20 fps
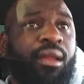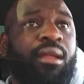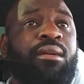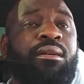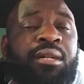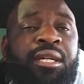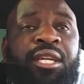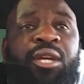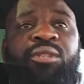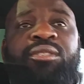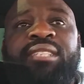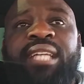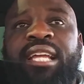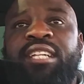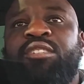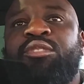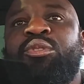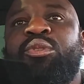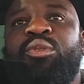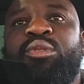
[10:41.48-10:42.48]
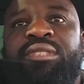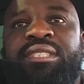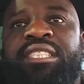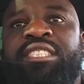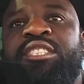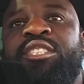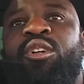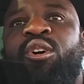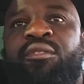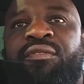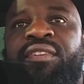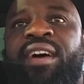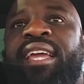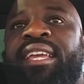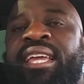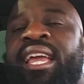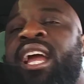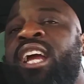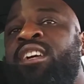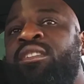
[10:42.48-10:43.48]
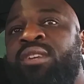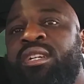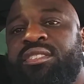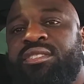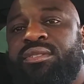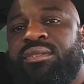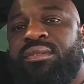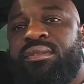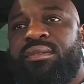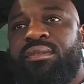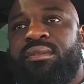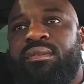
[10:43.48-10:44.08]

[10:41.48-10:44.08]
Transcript: Leo Santa Cruz needs to go fight Gary Russell.